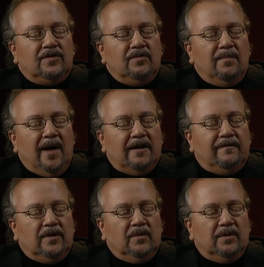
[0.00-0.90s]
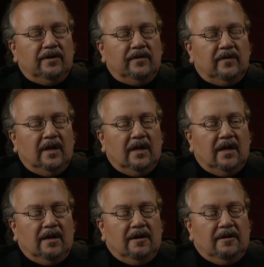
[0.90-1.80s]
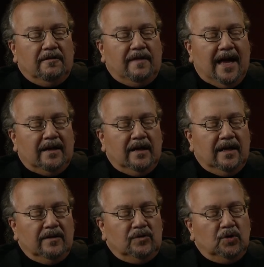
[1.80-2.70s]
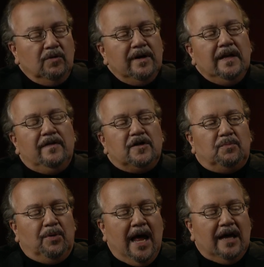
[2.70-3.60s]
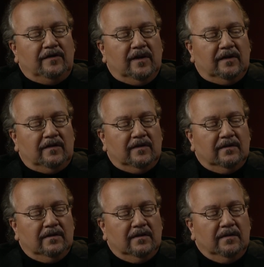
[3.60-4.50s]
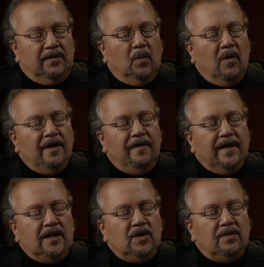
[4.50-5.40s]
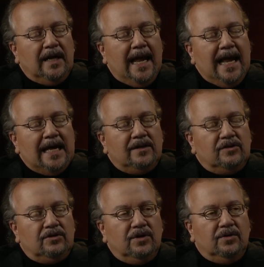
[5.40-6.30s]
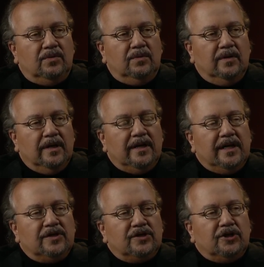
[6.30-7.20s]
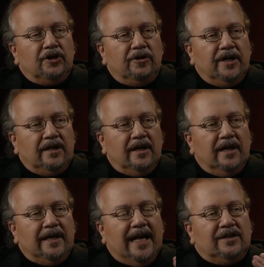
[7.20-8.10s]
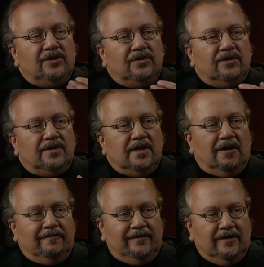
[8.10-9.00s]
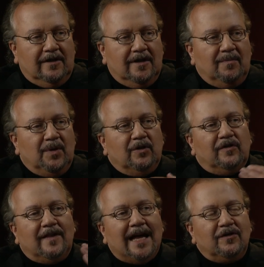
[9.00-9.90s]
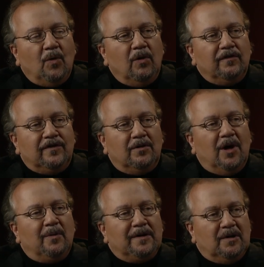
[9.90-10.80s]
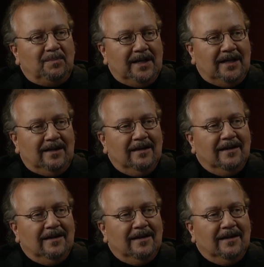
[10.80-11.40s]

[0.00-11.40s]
to my viewers that during this process, the one thing you can't do is turn it against yourself, because that's also going to be